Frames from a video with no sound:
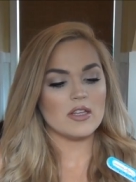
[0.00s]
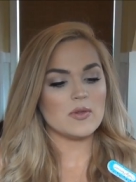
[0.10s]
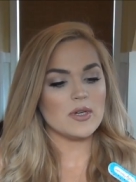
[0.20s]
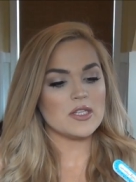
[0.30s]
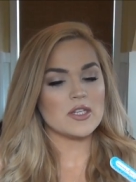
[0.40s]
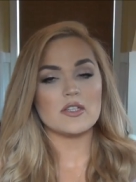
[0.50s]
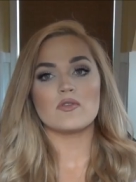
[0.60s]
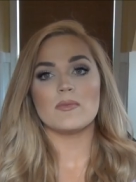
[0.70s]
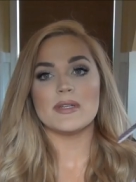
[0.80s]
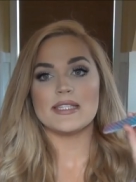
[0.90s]
This one is
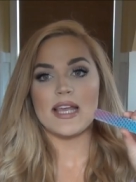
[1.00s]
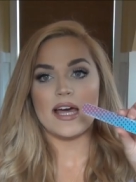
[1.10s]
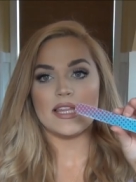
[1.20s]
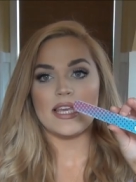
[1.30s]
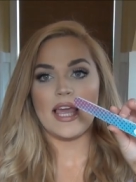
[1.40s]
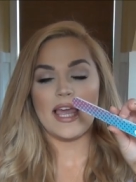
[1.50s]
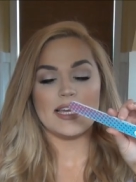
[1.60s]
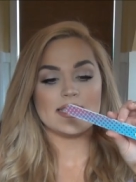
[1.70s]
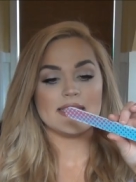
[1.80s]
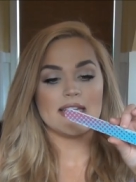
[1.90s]
just from Sally
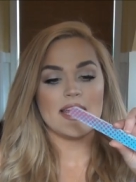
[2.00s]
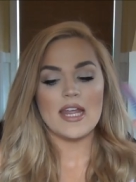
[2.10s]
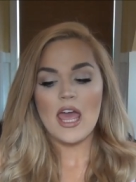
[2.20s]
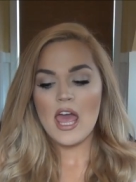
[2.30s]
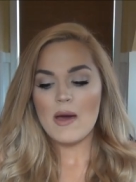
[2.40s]
Hansen.